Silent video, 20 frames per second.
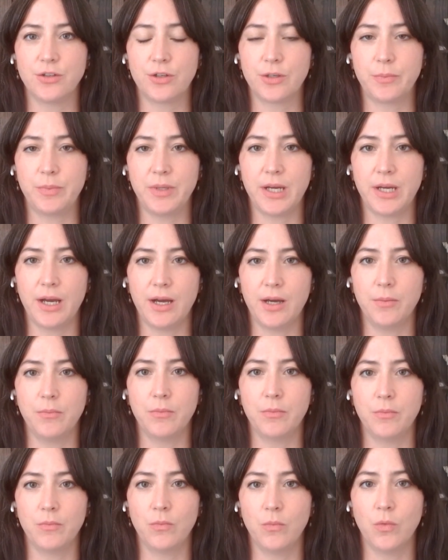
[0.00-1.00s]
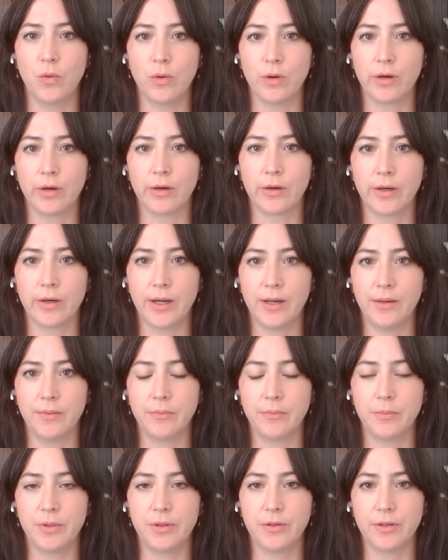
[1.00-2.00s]
could become
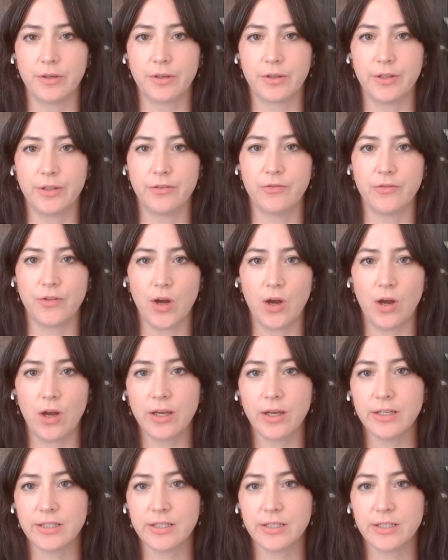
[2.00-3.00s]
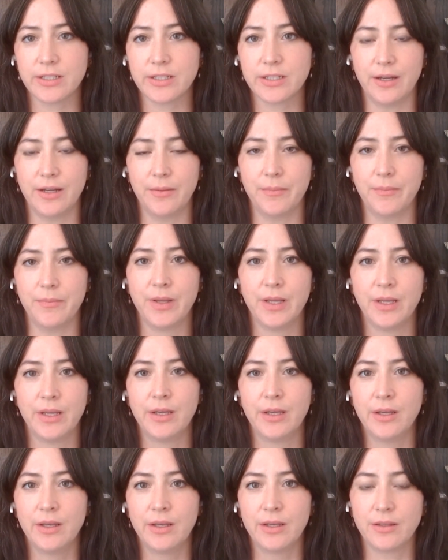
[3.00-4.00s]
more politically fraught.
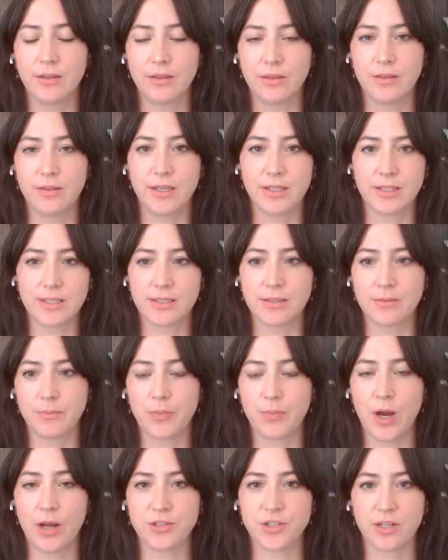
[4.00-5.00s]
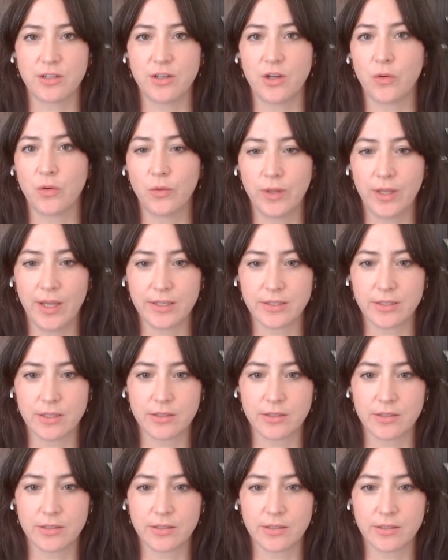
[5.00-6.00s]
This project not only has the
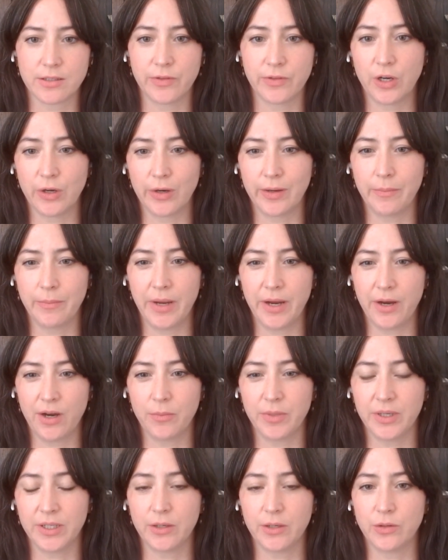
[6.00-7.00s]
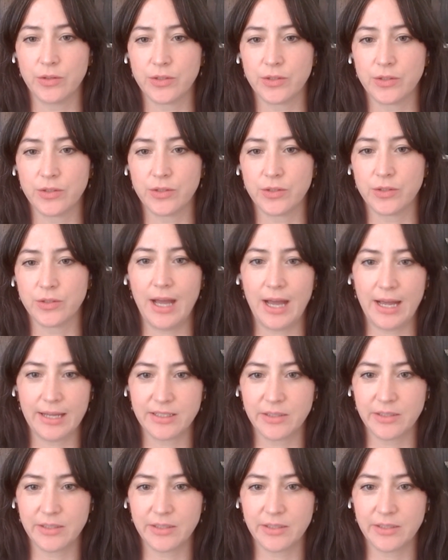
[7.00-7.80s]
support of the current mayor, but also the last